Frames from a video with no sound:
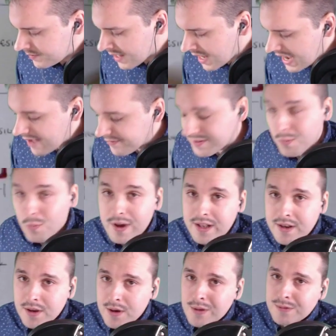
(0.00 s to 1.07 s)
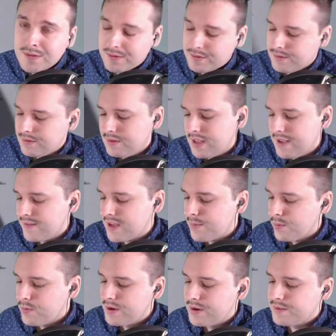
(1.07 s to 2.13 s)
I have some windows. I have a
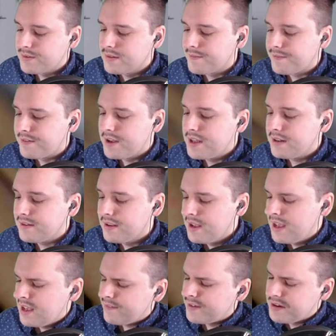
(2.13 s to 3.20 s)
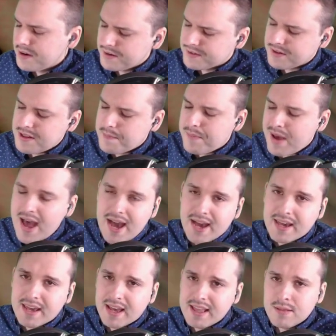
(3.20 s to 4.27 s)
couple windows in the front. If you notice on the
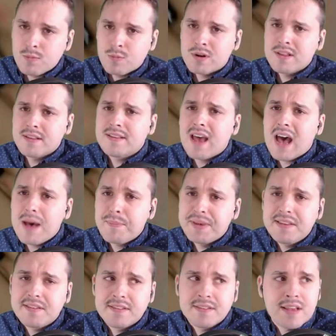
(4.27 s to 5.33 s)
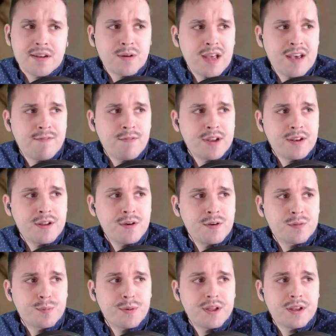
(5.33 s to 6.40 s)
back and one of the top pieces, they don't have
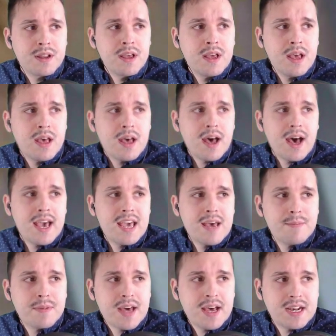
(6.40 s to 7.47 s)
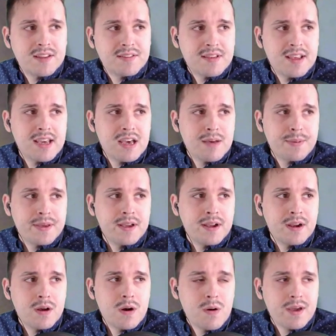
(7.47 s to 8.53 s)
windows, but I am kind of saying up
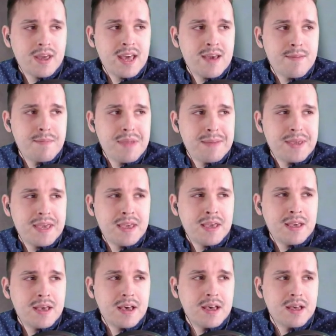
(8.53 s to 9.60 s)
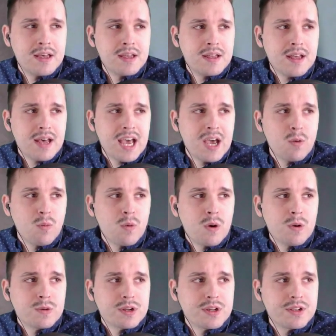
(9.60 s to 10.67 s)
here, okay, maybe I
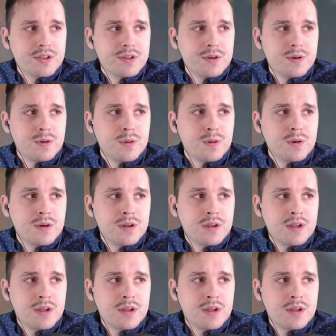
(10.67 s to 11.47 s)
won't glue